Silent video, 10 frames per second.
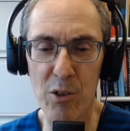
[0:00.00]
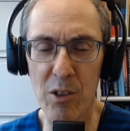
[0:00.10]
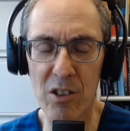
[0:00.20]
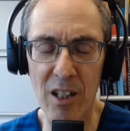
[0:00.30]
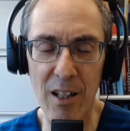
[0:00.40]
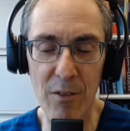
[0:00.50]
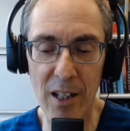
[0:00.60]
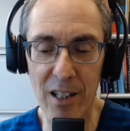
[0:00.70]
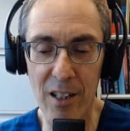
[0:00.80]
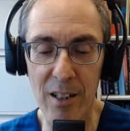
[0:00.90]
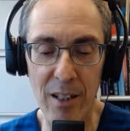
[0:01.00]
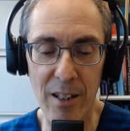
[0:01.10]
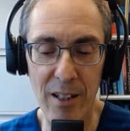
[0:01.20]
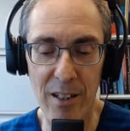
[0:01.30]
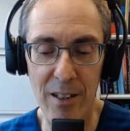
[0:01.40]
So it's kind of like a
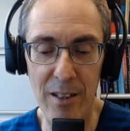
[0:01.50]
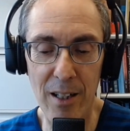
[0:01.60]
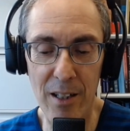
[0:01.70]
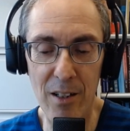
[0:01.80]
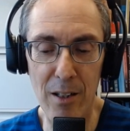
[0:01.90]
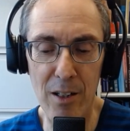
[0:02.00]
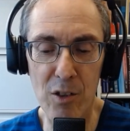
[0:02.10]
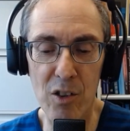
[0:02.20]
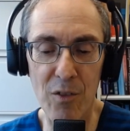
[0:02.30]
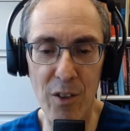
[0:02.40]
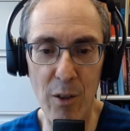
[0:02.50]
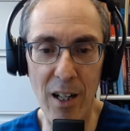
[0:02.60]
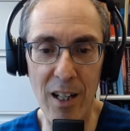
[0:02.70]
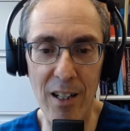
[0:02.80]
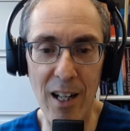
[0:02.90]
not as severe a
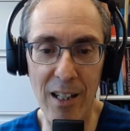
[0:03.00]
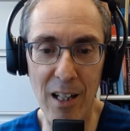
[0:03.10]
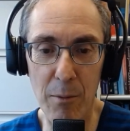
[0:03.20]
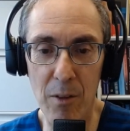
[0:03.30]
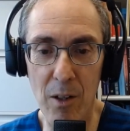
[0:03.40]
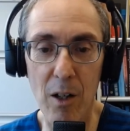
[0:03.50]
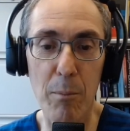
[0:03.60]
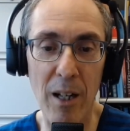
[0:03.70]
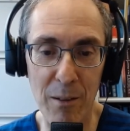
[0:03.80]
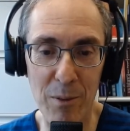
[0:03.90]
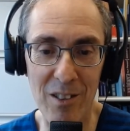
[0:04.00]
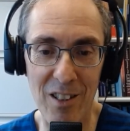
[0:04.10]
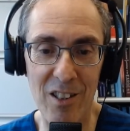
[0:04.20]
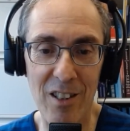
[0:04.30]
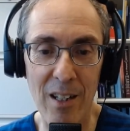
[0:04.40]
head hanging Hallpike
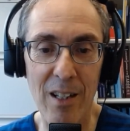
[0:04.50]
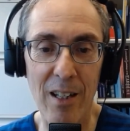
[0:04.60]
position.